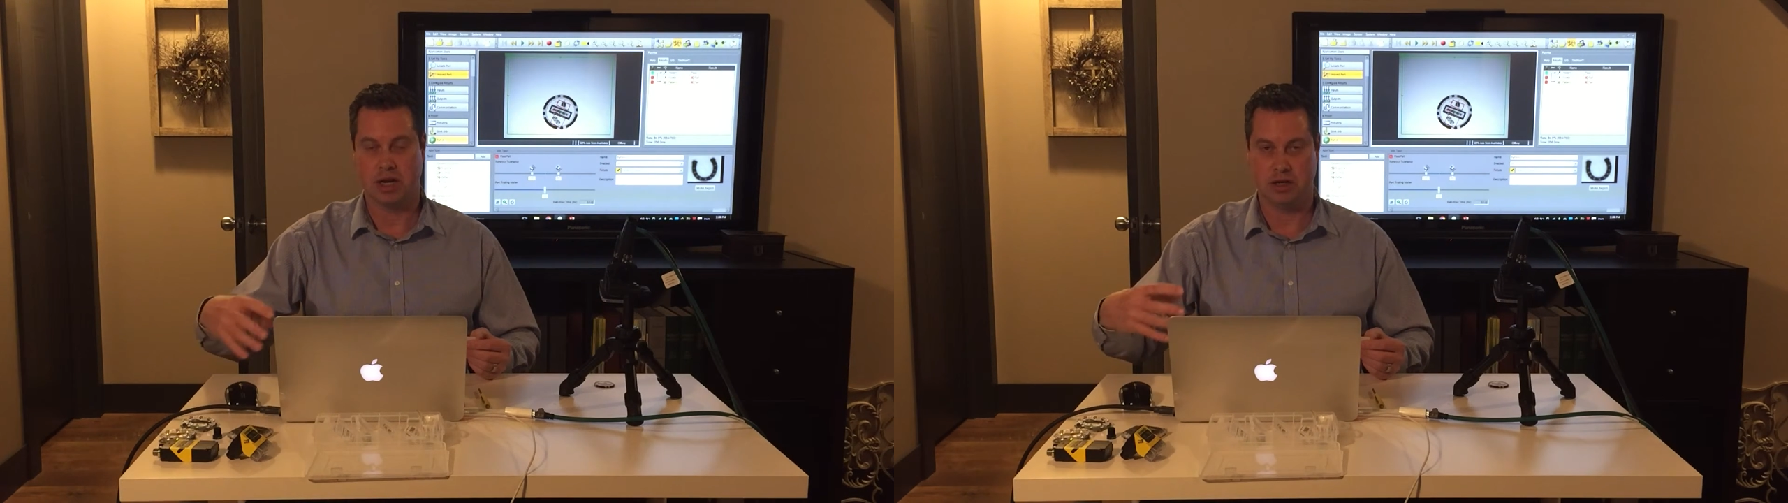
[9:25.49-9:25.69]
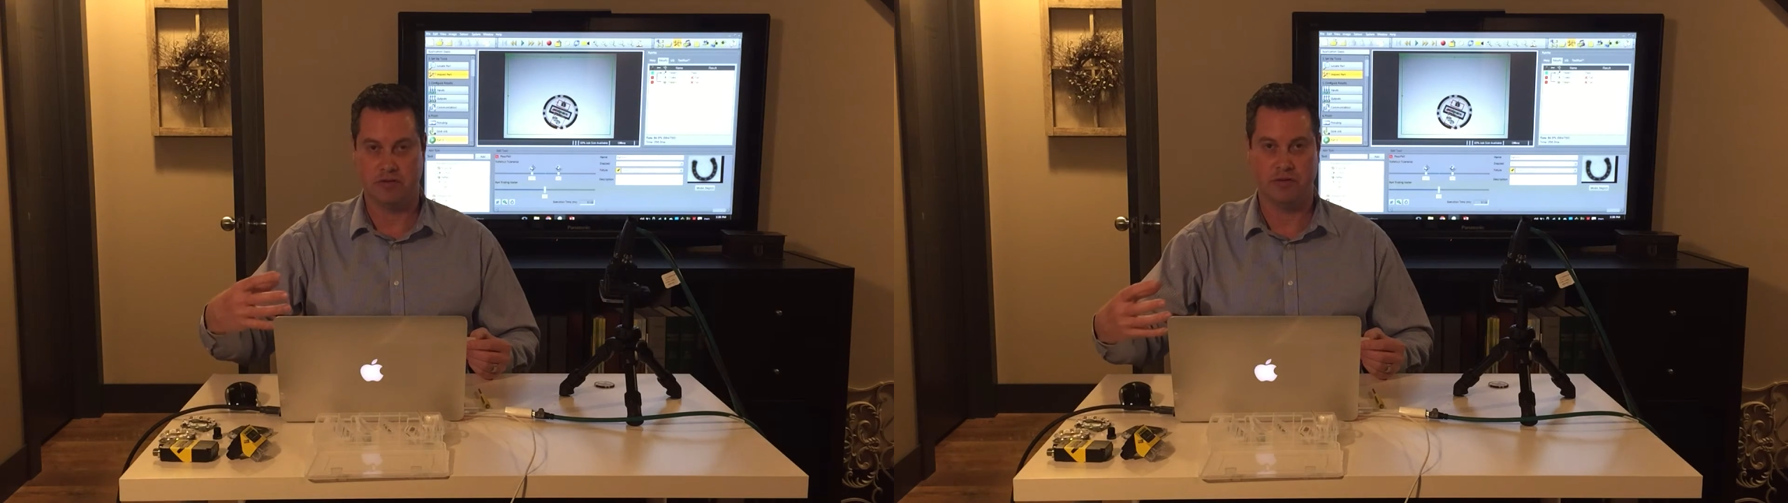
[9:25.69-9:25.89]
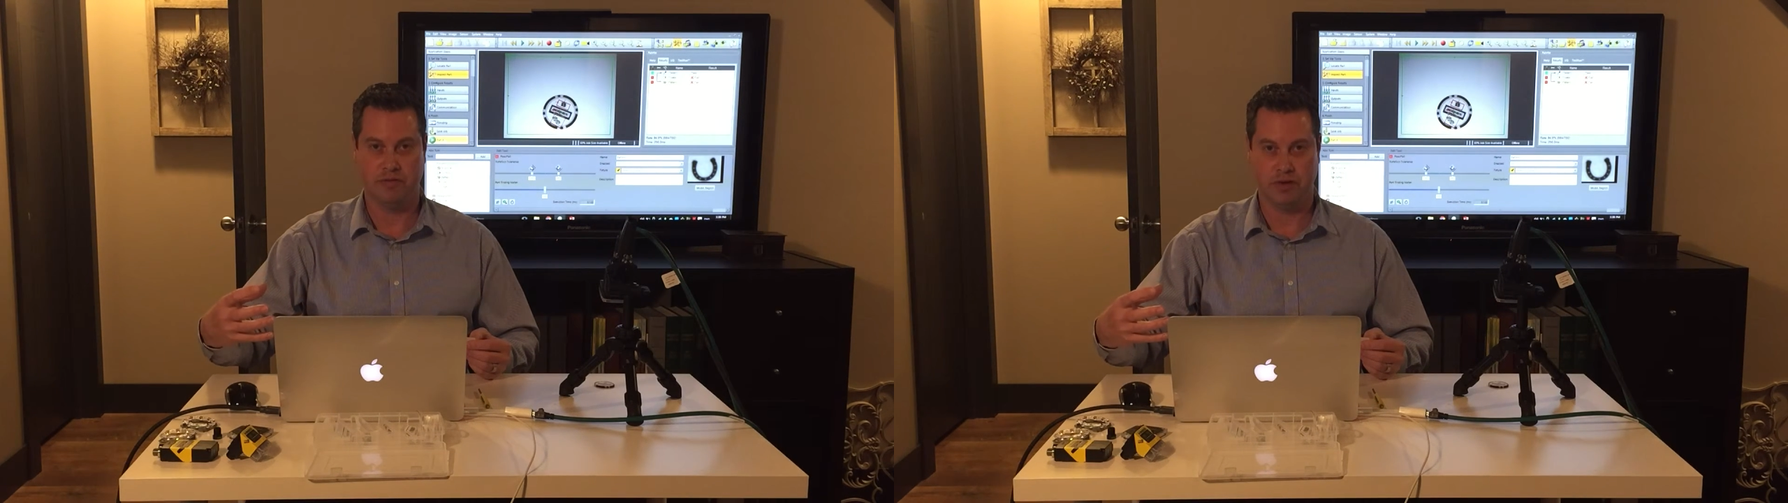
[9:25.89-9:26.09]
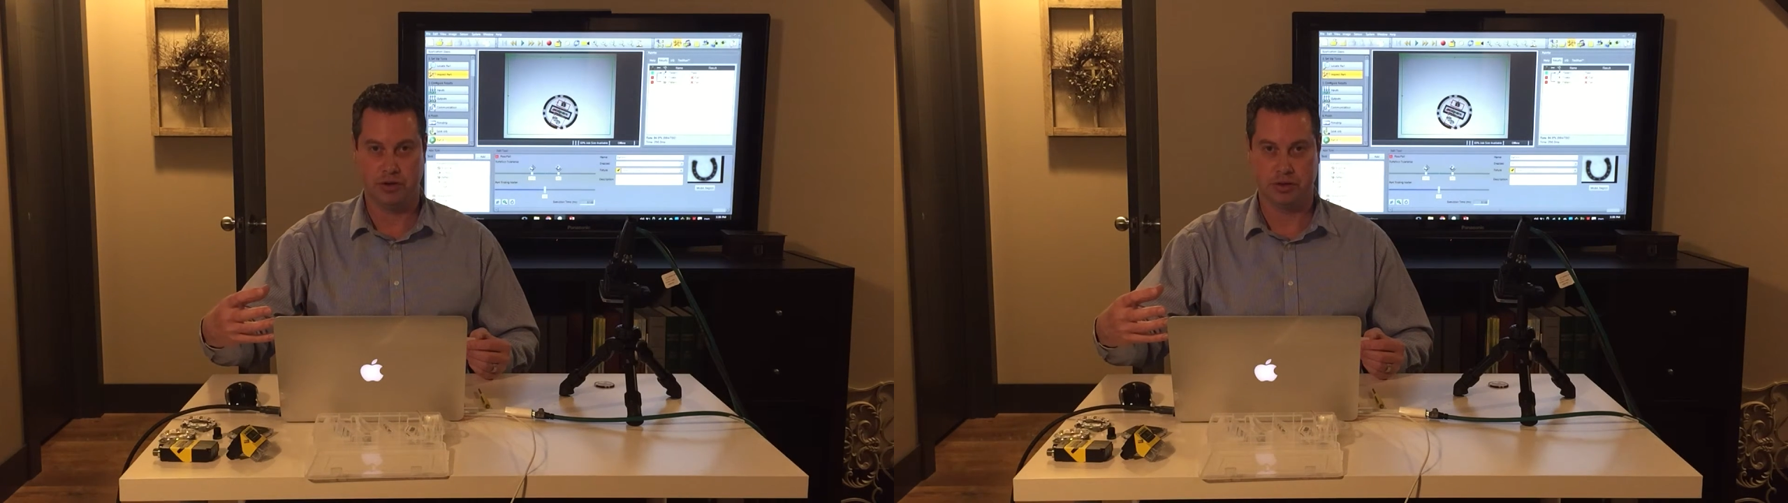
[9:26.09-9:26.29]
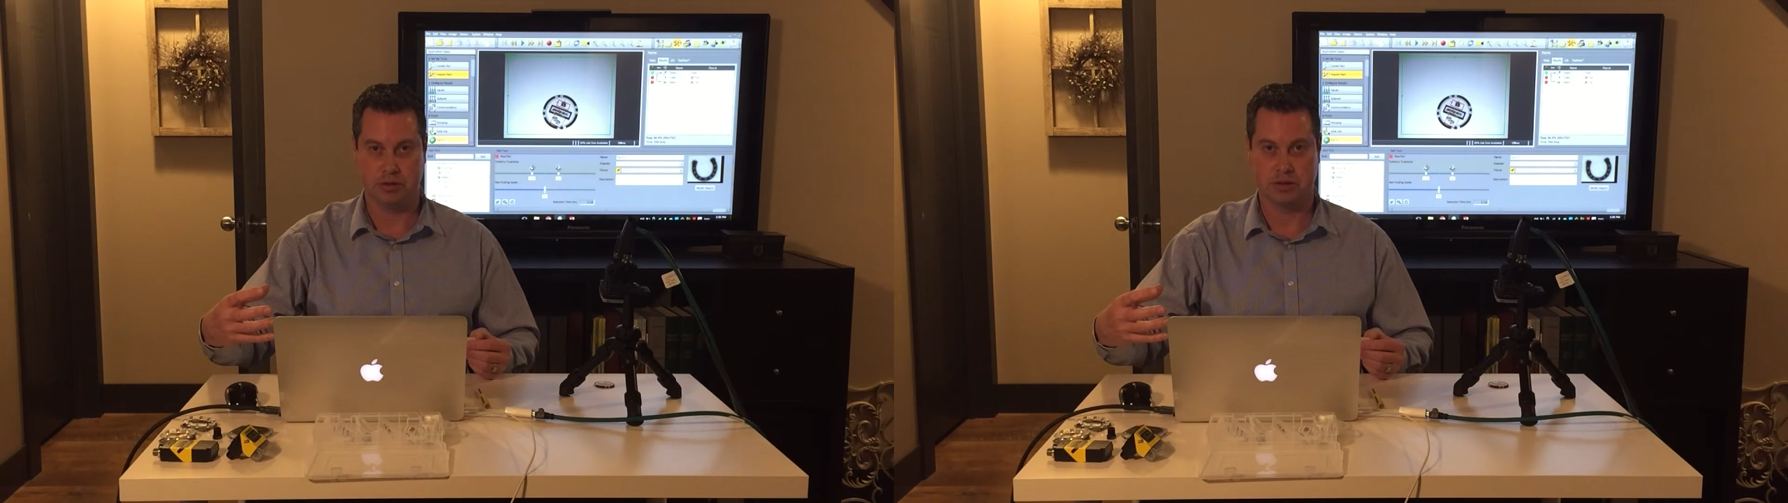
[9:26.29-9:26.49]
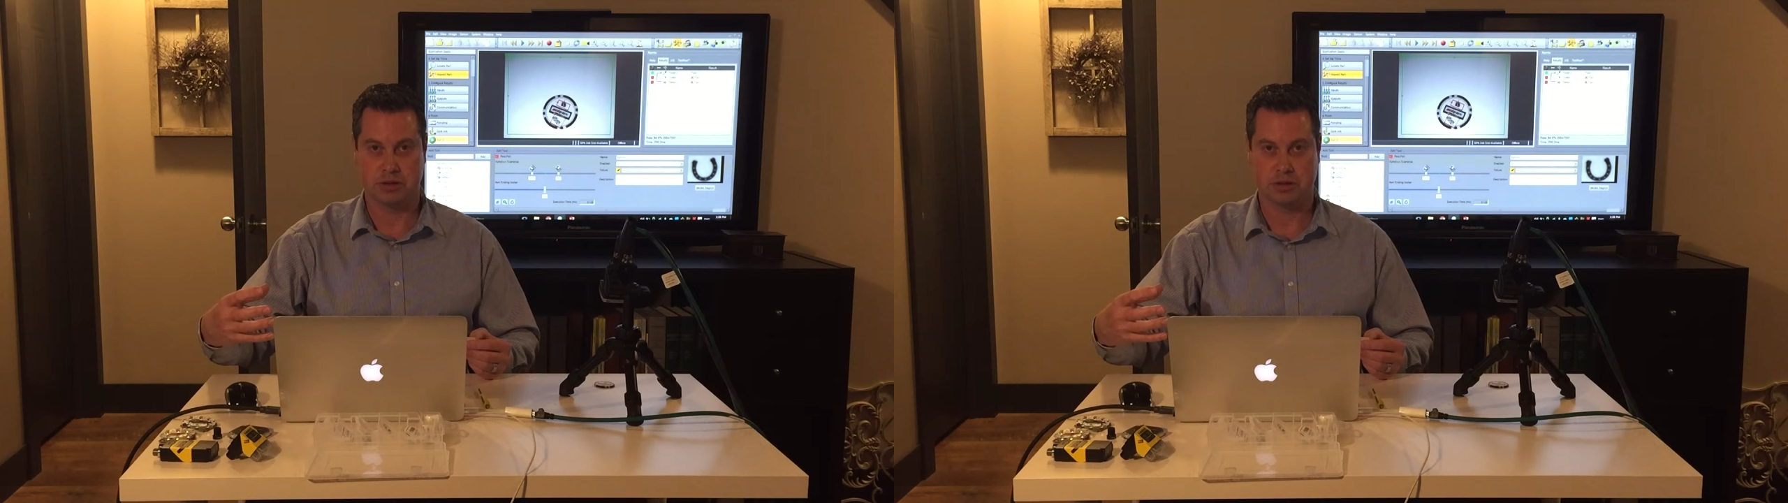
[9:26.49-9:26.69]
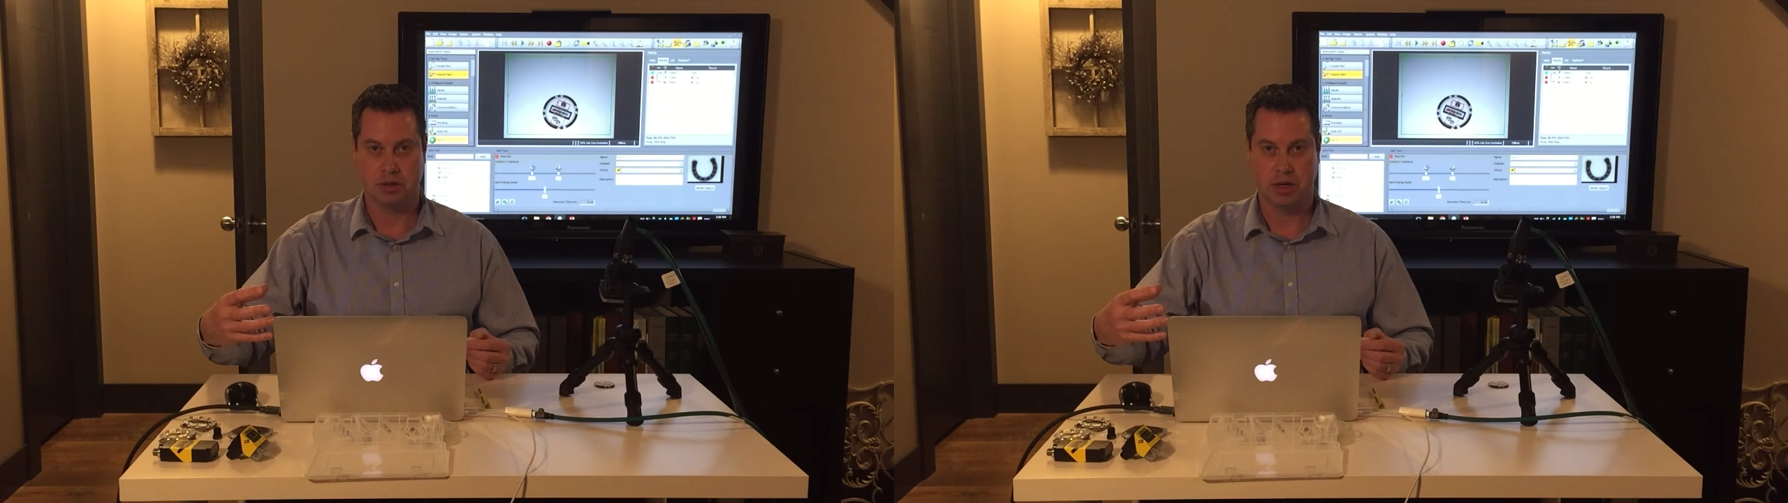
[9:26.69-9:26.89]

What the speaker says: and different filters.